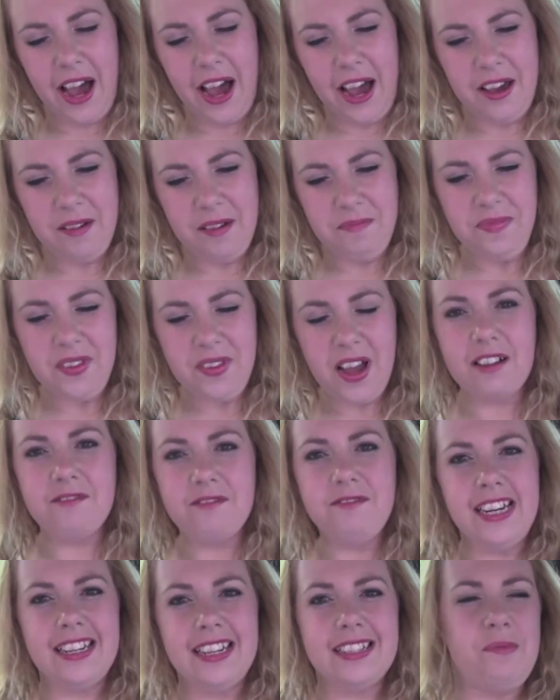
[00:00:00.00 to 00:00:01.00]

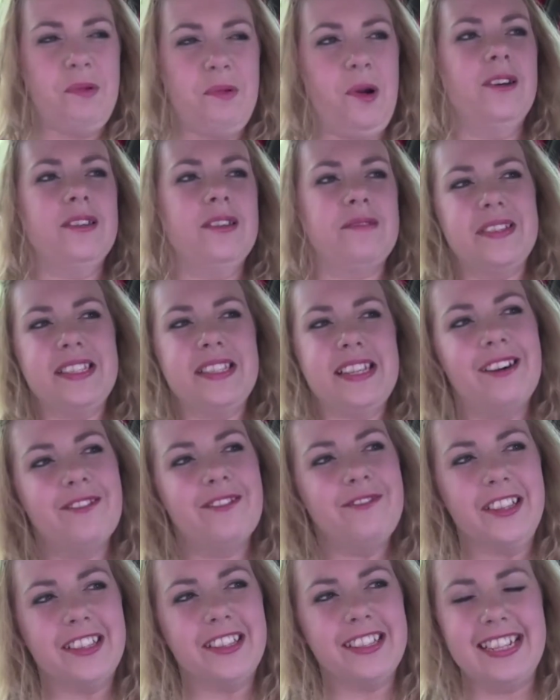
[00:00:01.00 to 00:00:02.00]
I really surprised
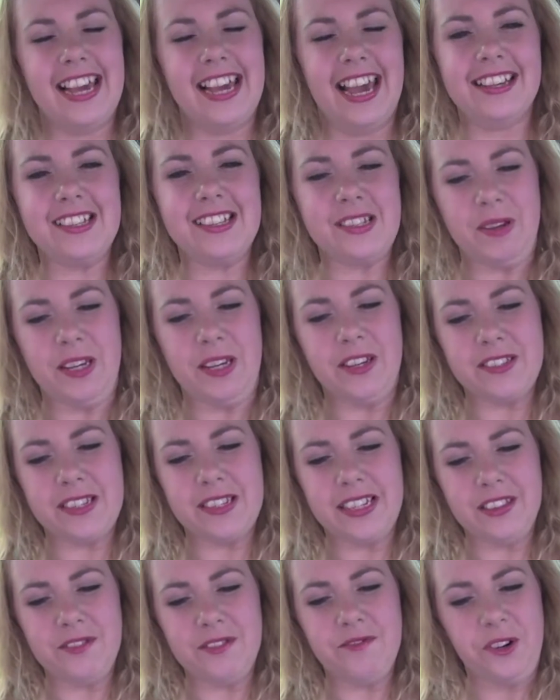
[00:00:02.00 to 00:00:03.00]
myself on the test
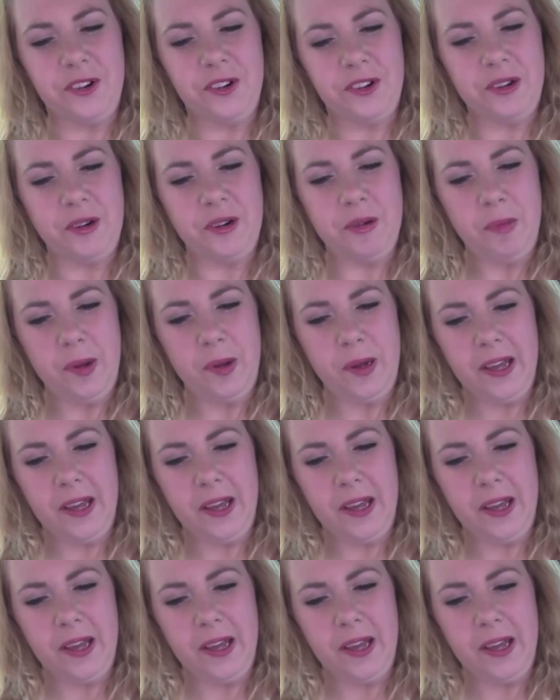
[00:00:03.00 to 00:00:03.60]
because in the run-up